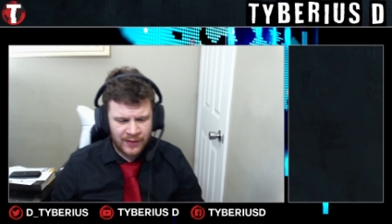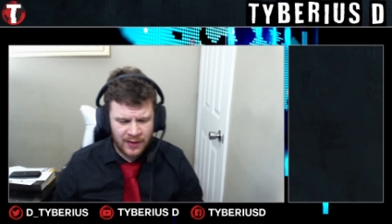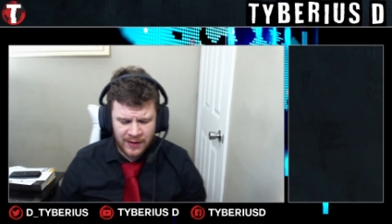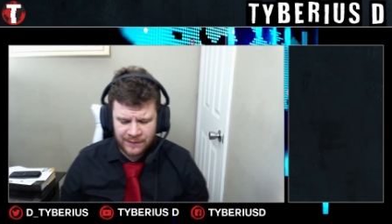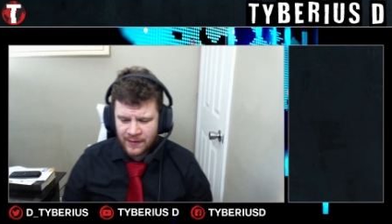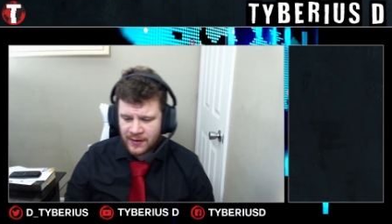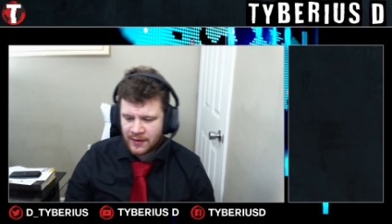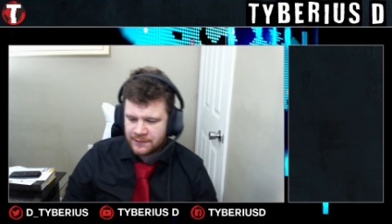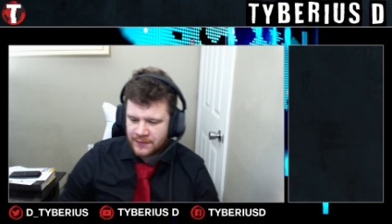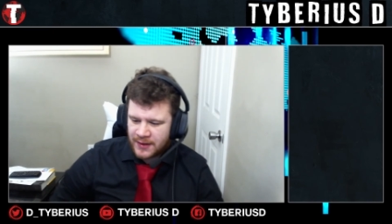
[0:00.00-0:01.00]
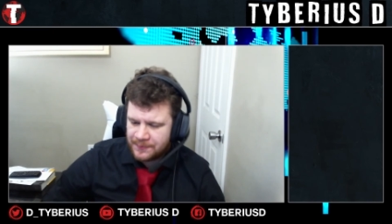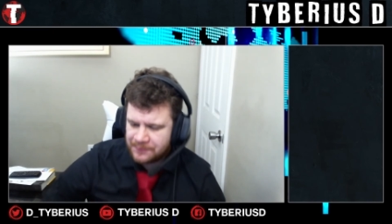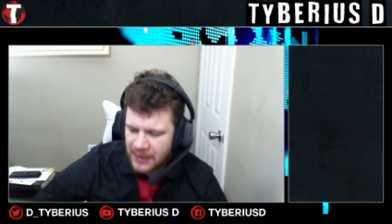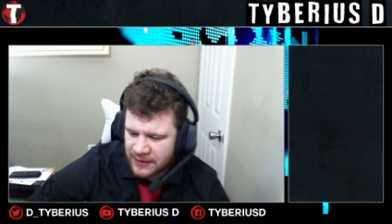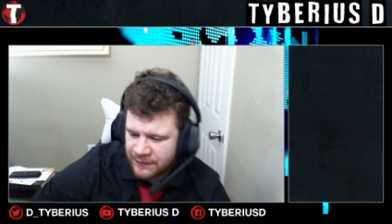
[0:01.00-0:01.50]
right, fair enough.
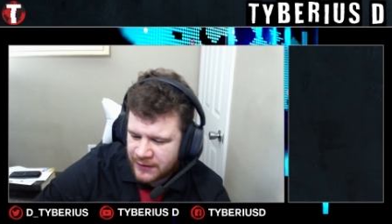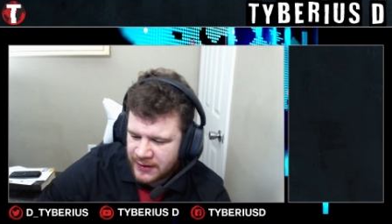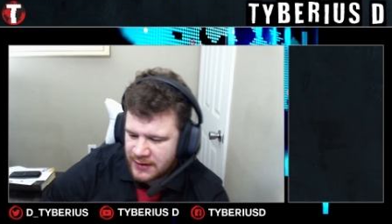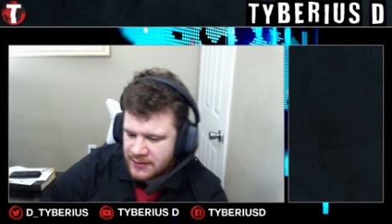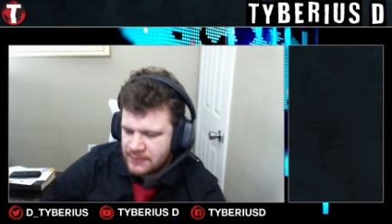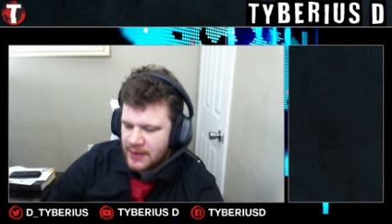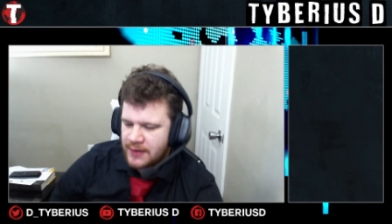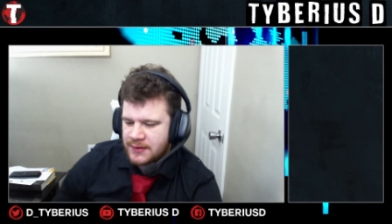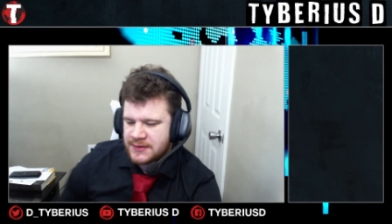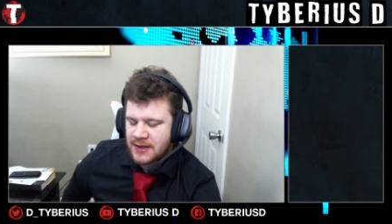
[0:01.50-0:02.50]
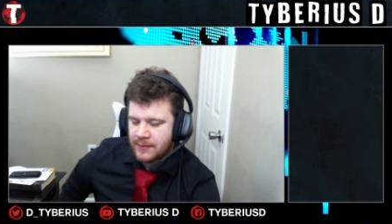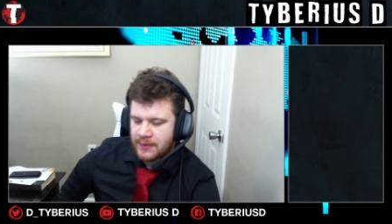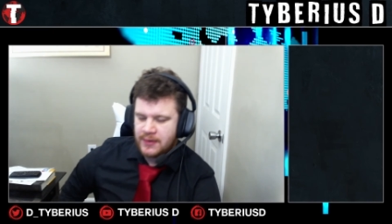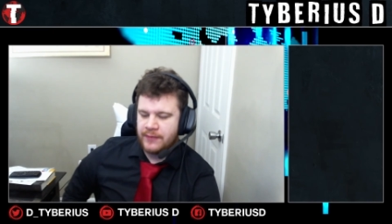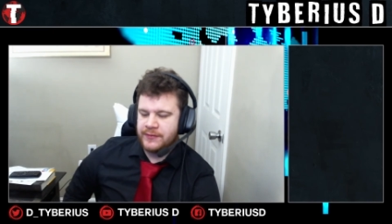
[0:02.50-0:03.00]
I definitely didn't hit the
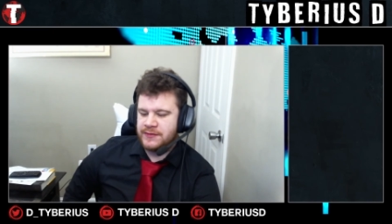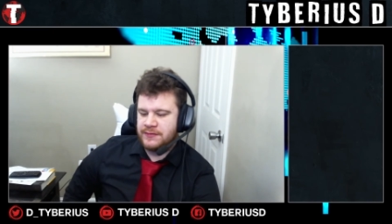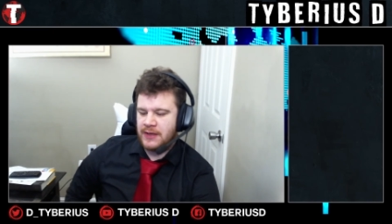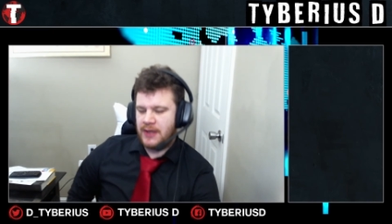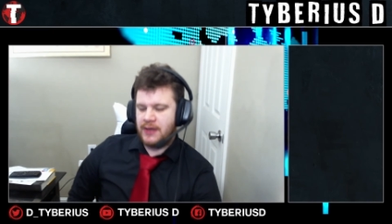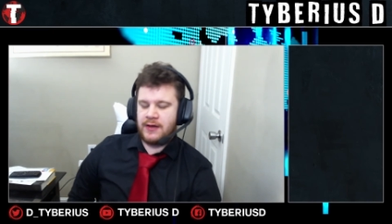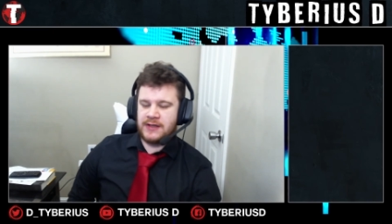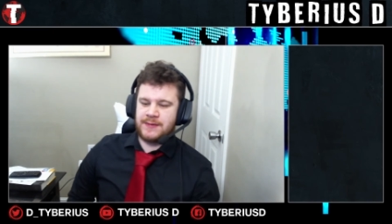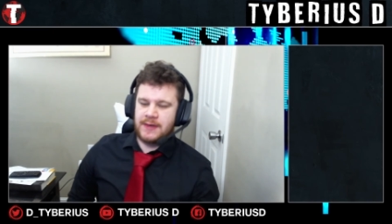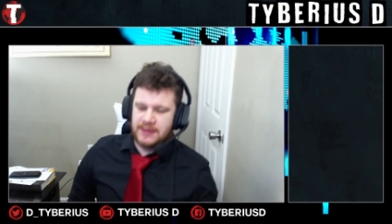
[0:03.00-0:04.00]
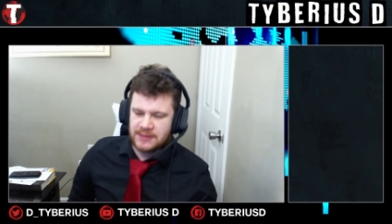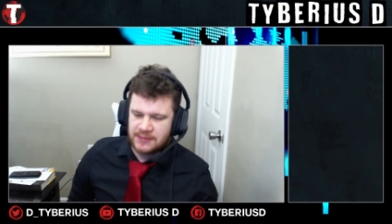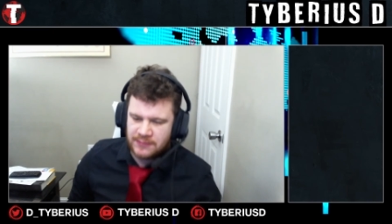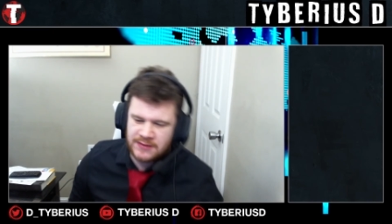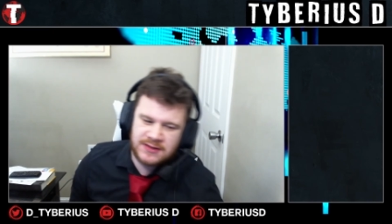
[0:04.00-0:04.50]
timing that I was expecting
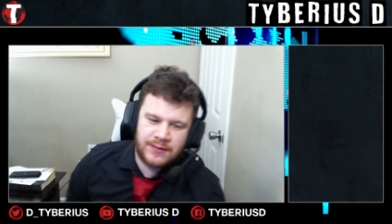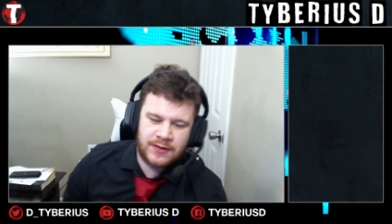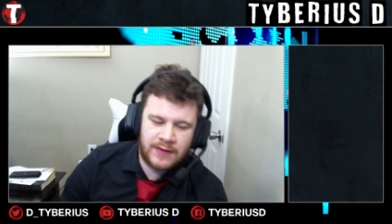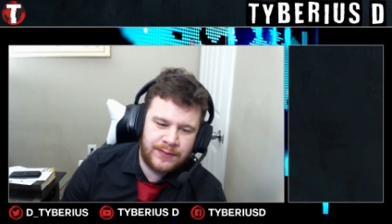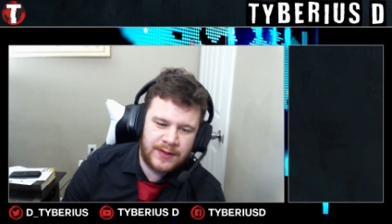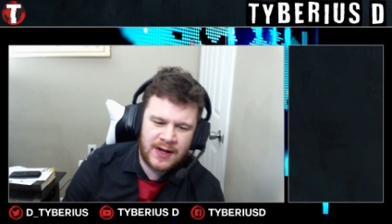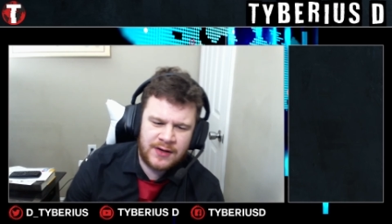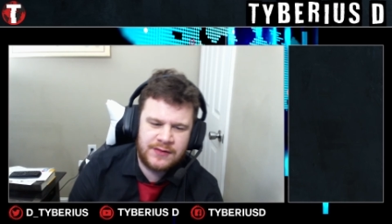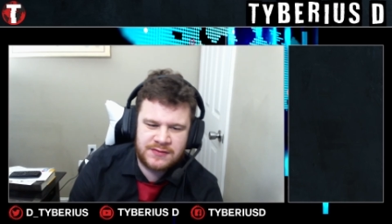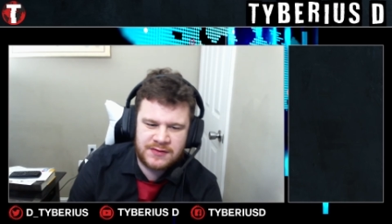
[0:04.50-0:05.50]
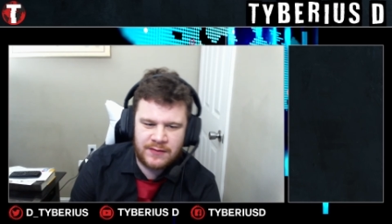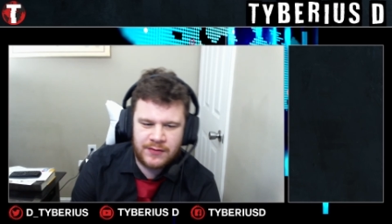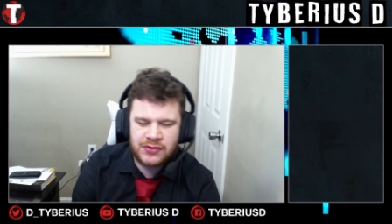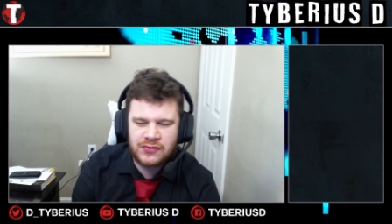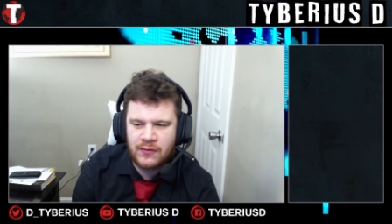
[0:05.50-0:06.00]
to some degree, but I knew this was going to
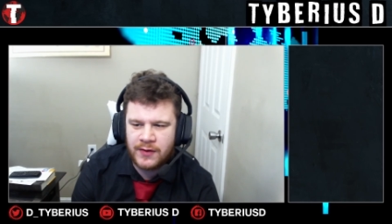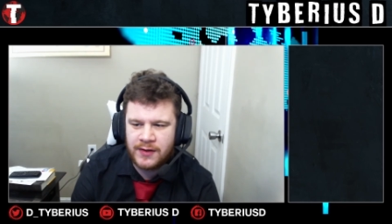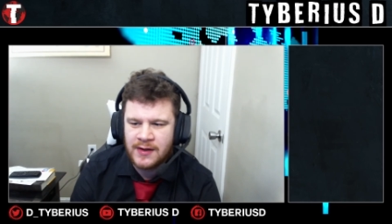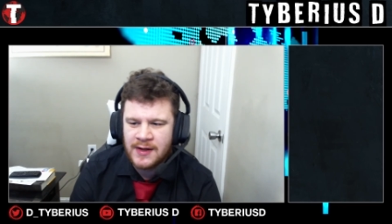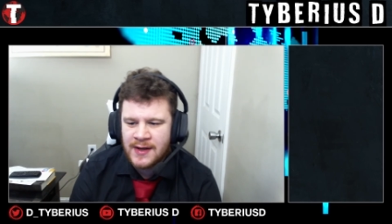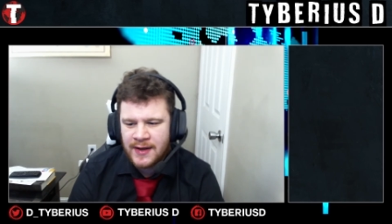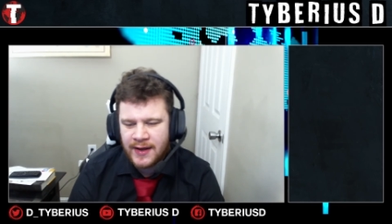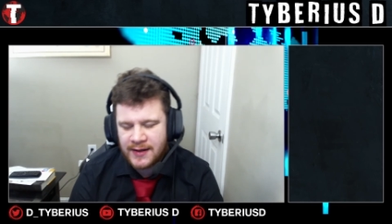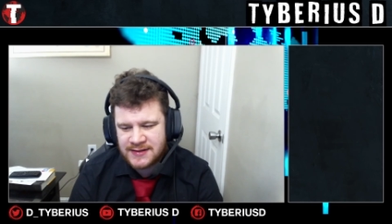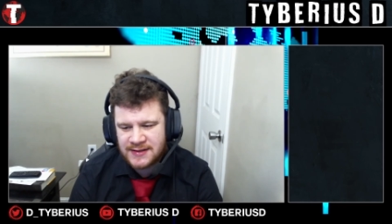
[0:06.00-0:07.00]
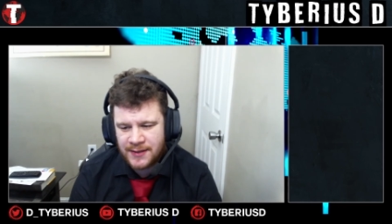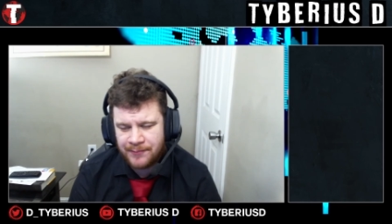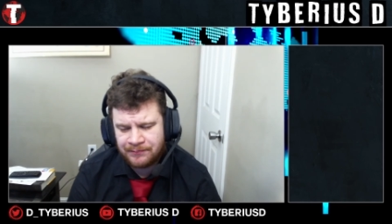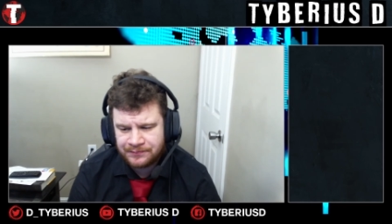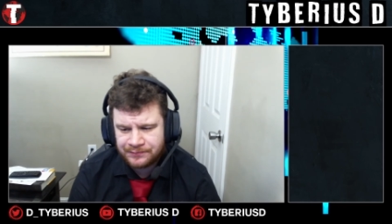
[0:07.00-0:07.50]
be a short one. It's
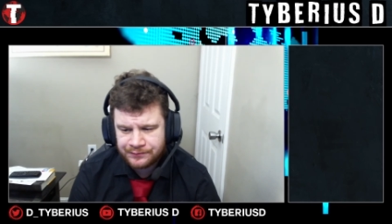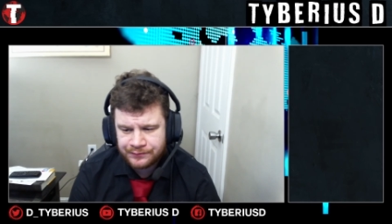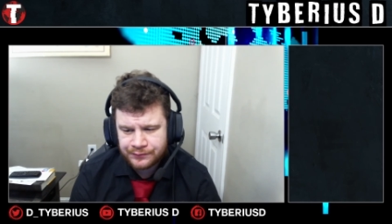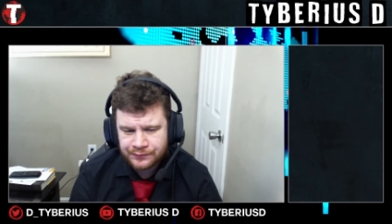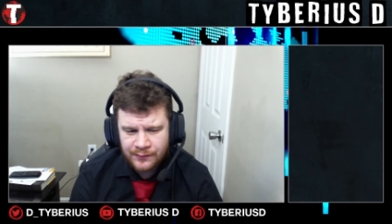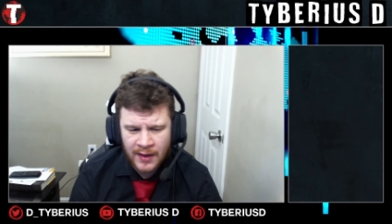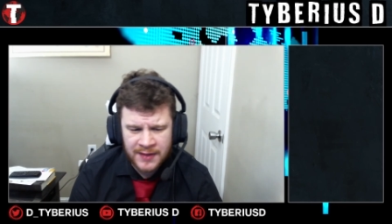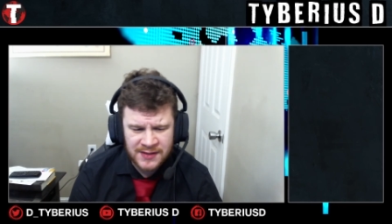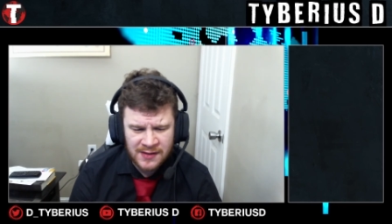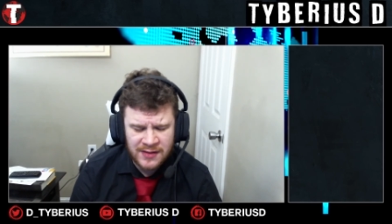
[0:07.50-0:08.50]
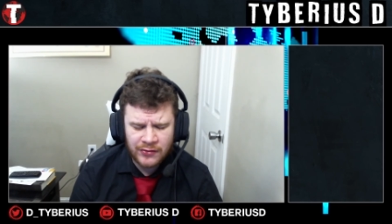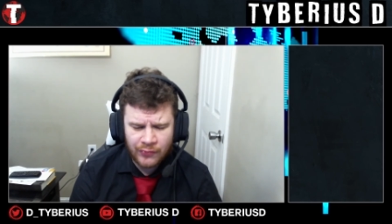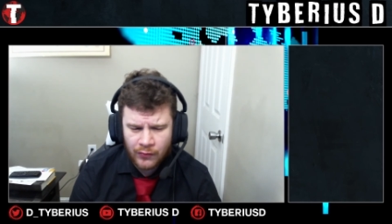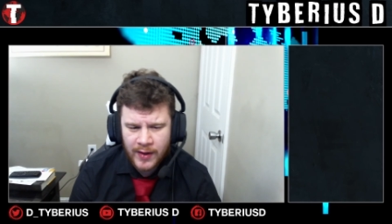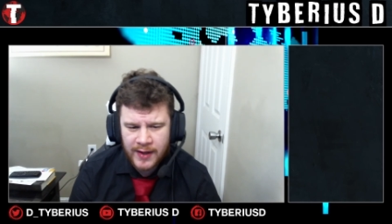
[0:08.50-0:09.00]
not that
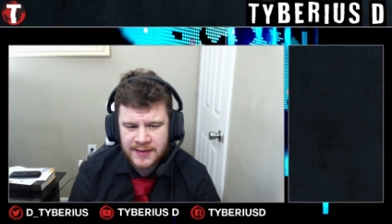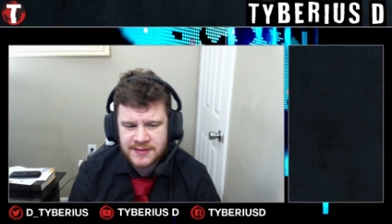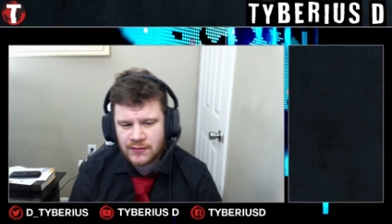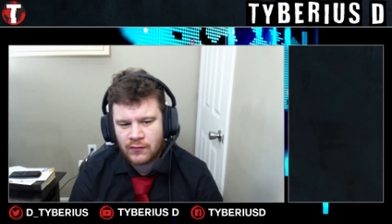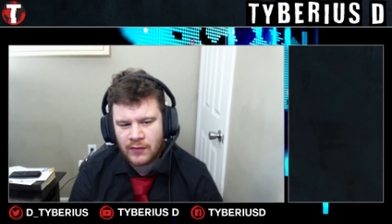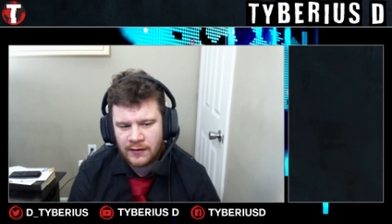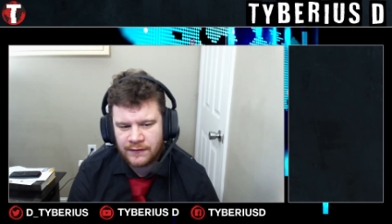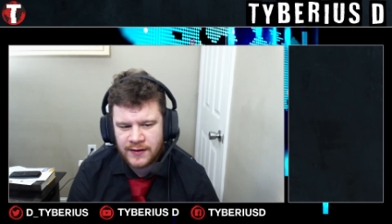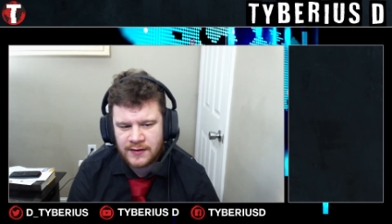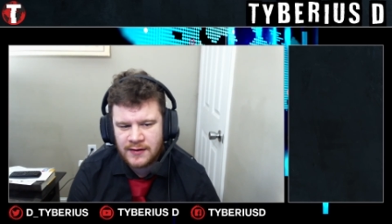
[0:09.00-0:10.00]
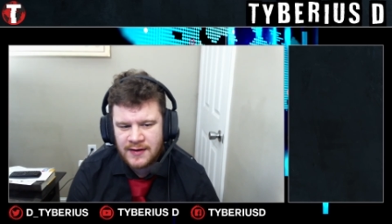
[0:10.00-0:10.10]
Norway isn't relevant.